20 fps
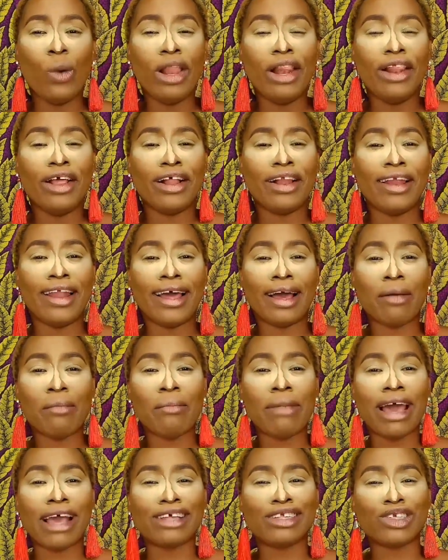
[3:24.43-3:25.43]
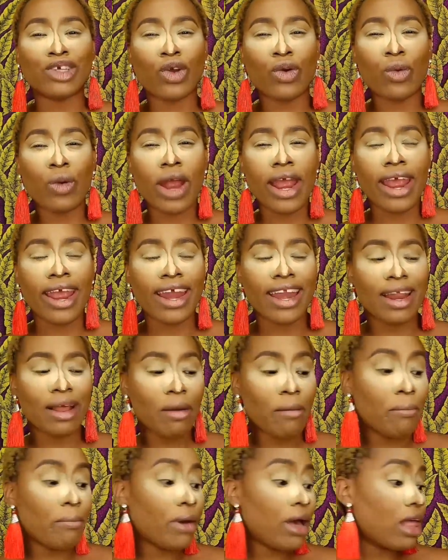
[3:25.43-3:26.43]
We look like a masquerade,
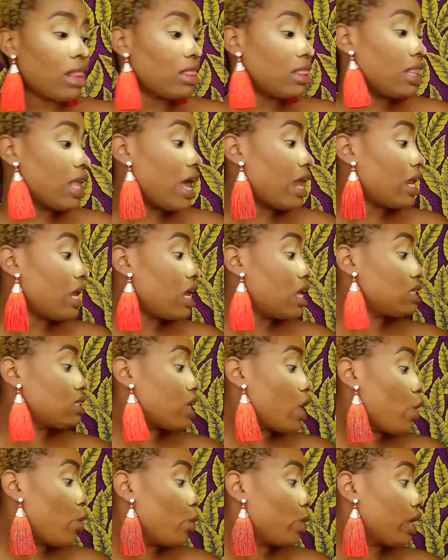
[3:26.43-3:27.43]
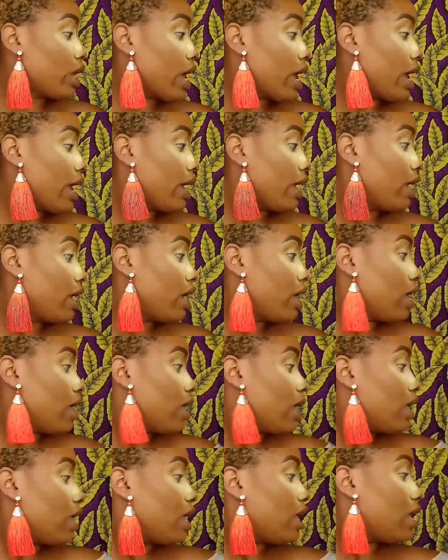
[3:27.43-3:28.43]
but that is okay.
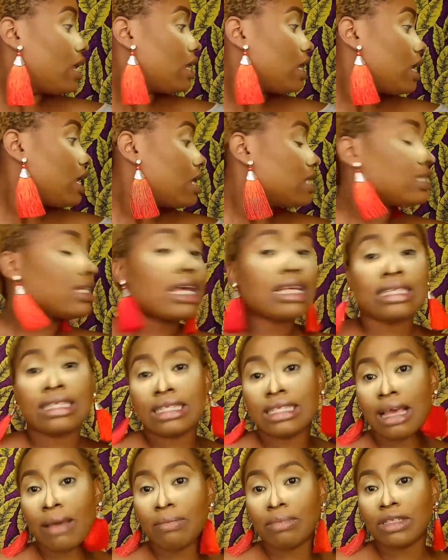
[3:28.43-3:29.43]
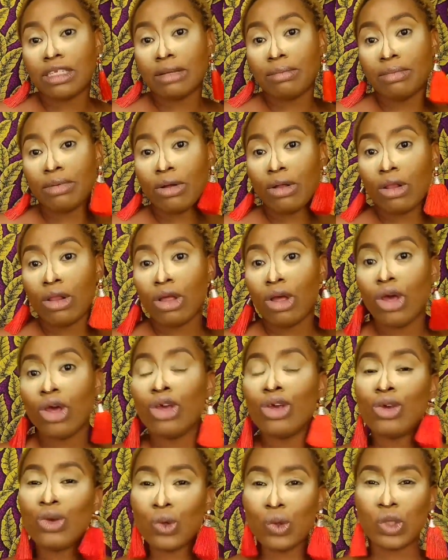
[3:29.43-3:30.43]
It is acceptable.
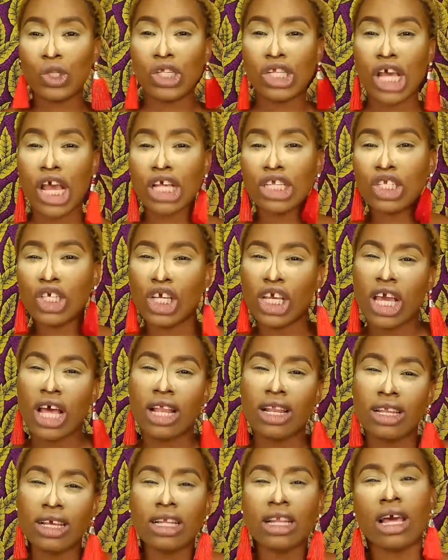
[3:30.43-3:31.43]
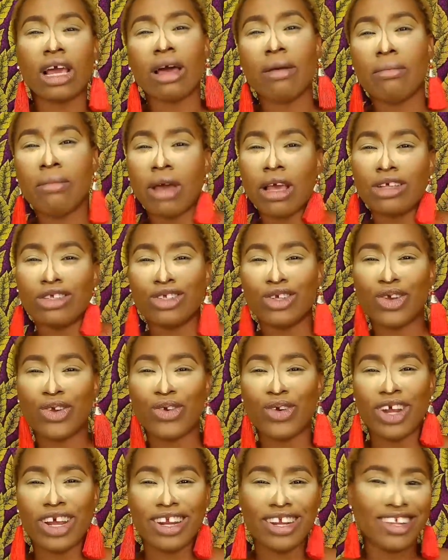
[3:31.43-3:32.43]
Who says you can't look like a
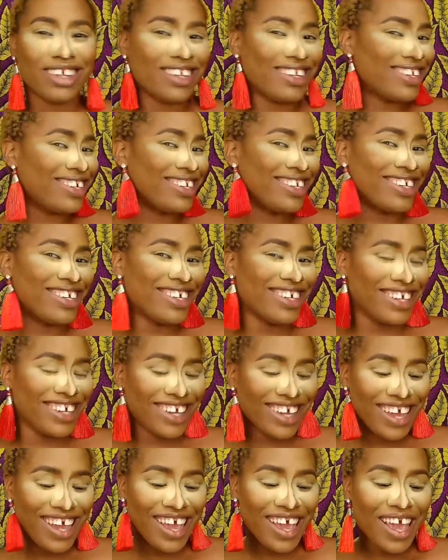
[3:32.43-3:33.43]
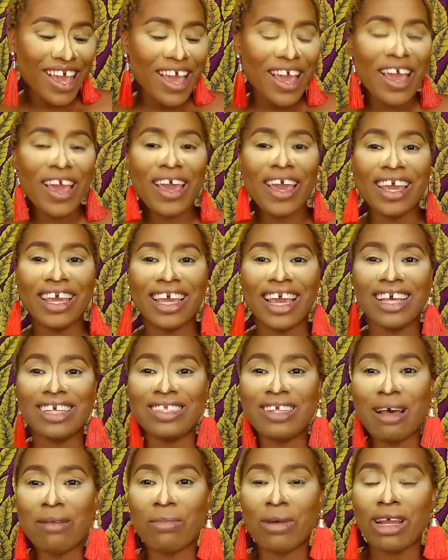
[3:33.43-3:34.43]
masquerade?
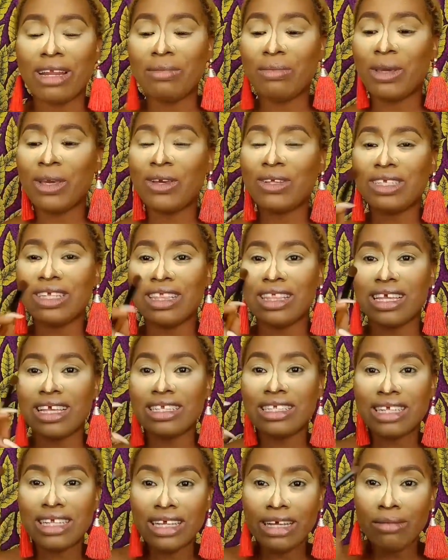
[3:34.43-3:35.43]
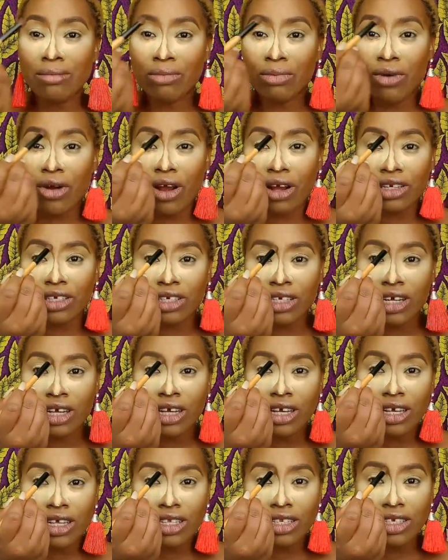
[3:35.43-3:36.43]
Okay, so I'm going to be using this clean brush
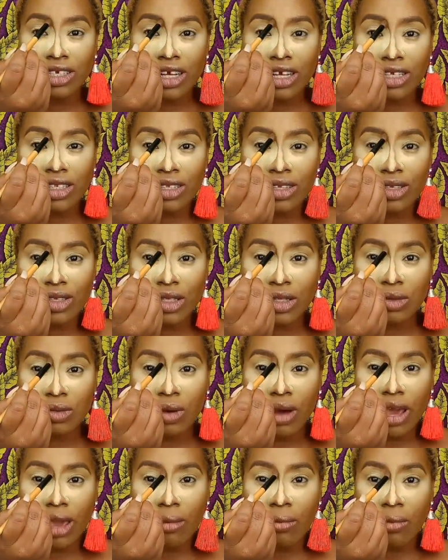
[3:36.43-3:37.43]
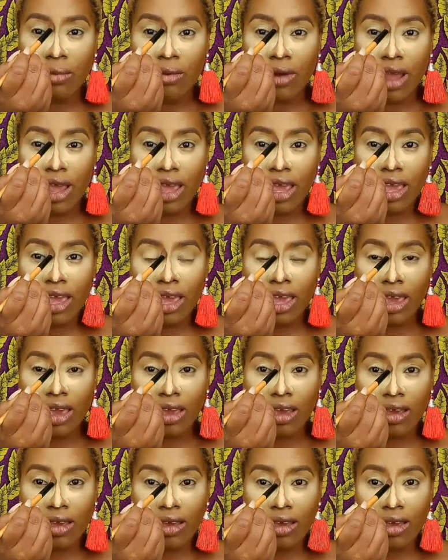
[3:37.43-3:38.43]
just to swipe right
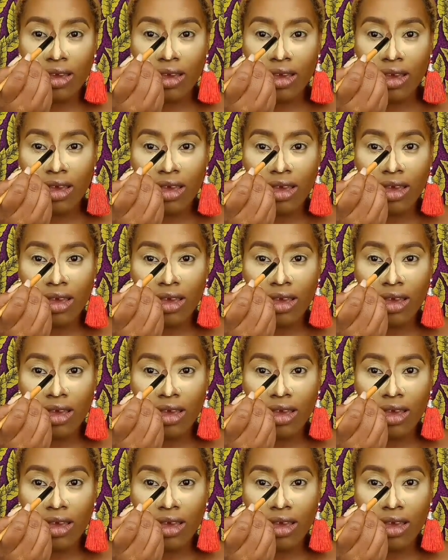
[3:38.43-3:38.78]
here.